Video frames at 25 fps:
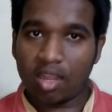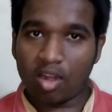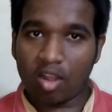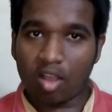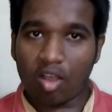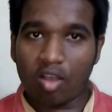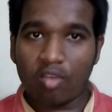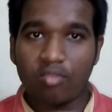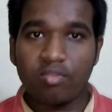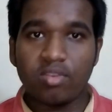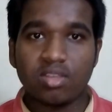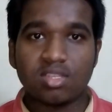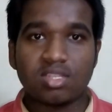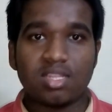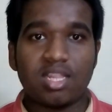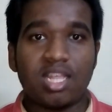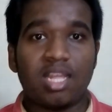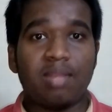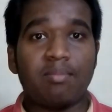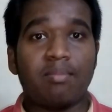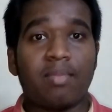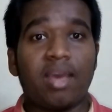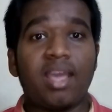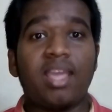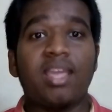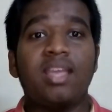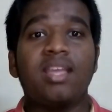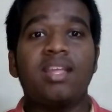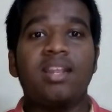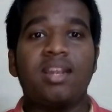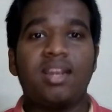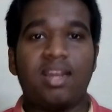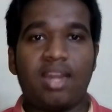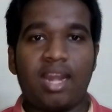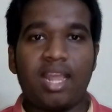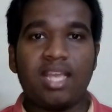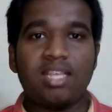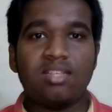obviously in my
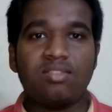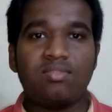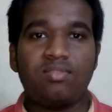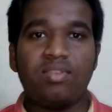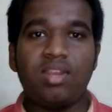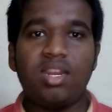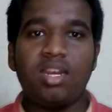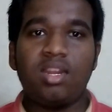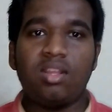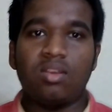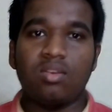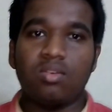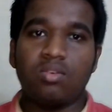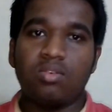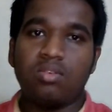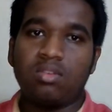next video.